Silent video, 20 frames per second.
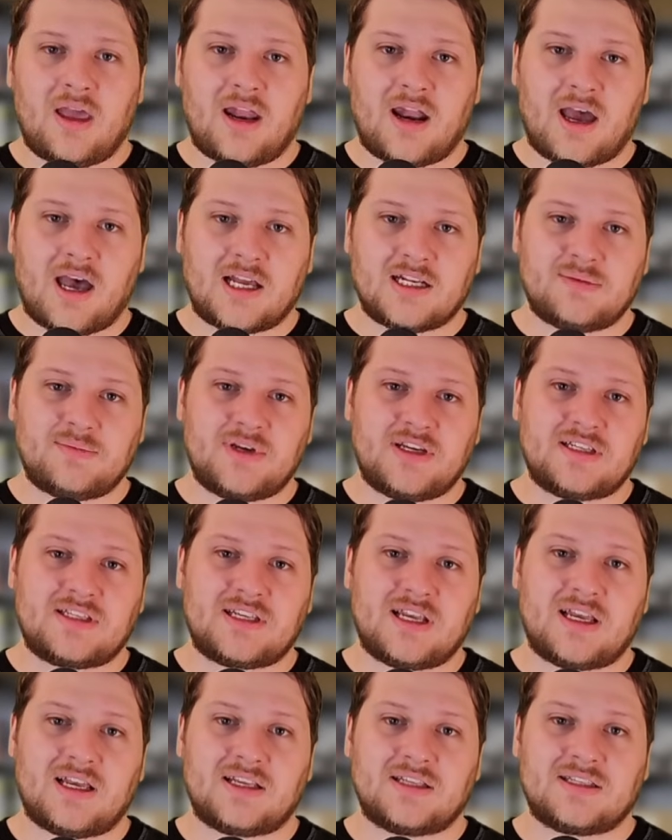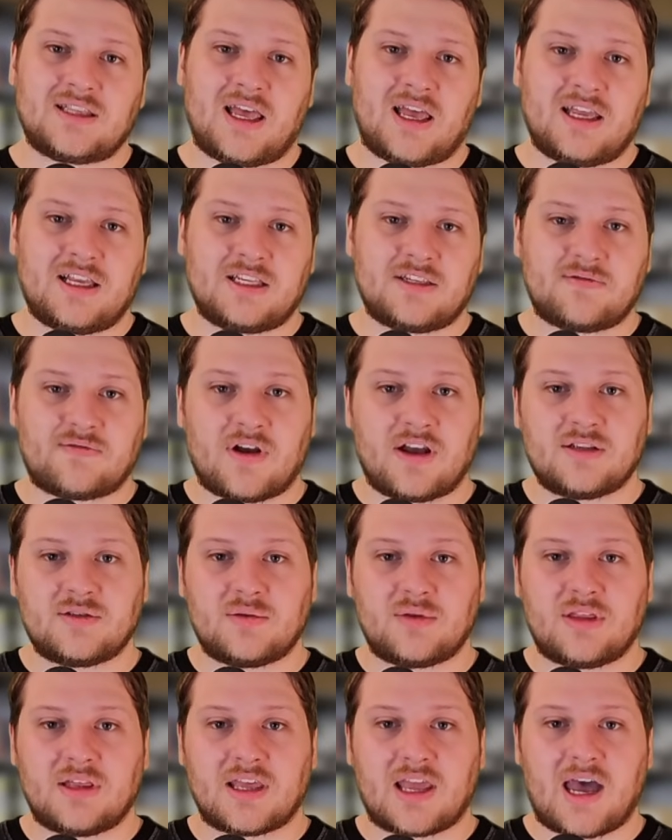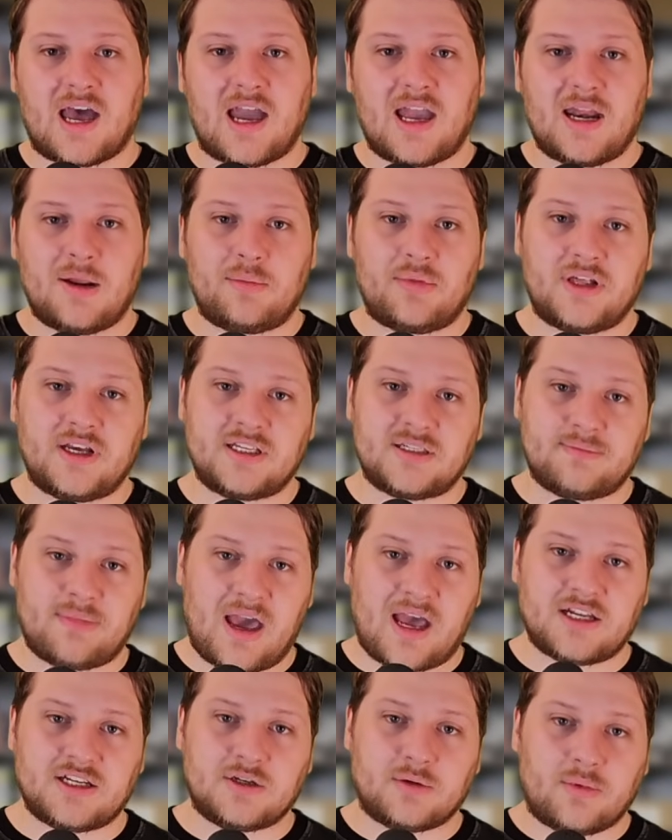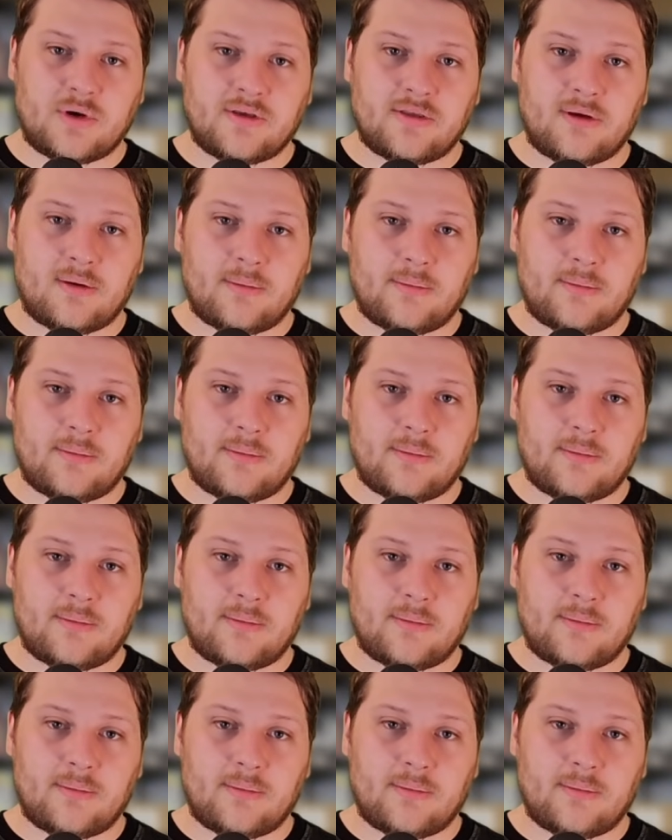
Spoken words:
Hajime says that he's friends with the guy and he plays Magic with him.